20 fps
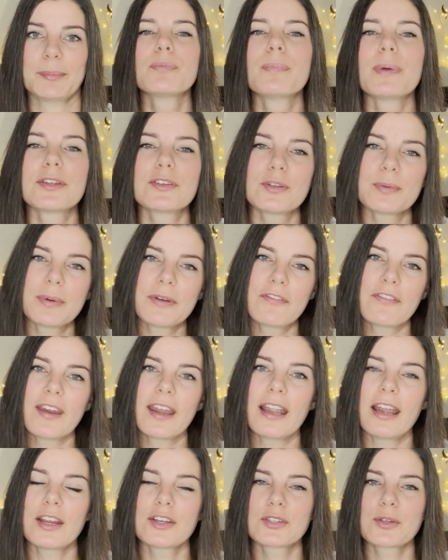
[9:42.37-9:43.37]
But to be fair,
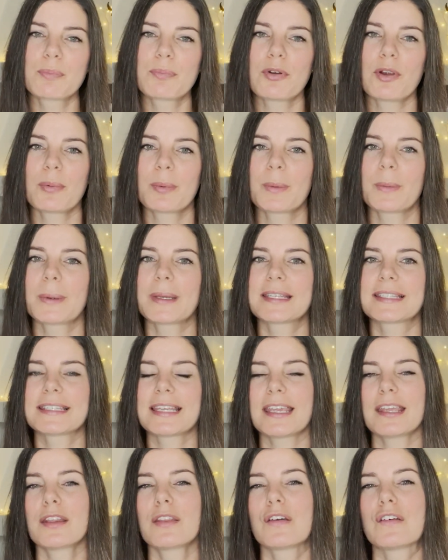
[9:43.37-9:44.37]
I should probably
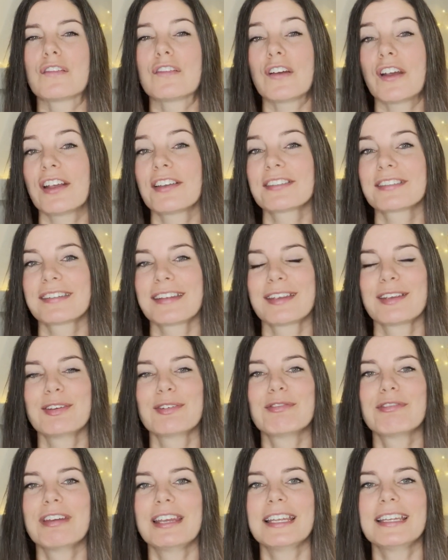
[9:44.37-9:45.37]
say the first thing you
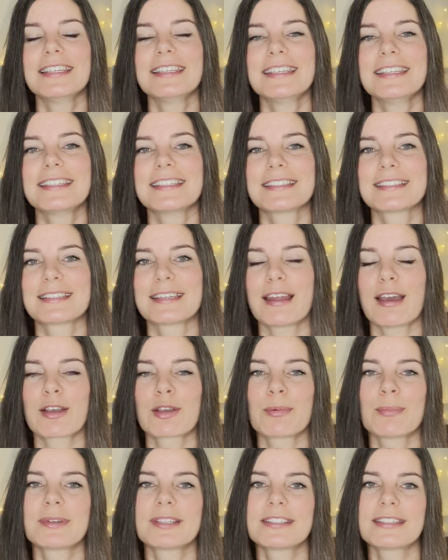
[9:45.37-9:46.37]
really need is an
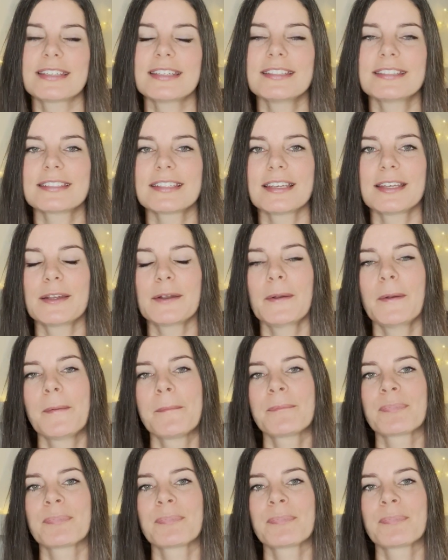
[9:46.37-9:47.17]
accommodation.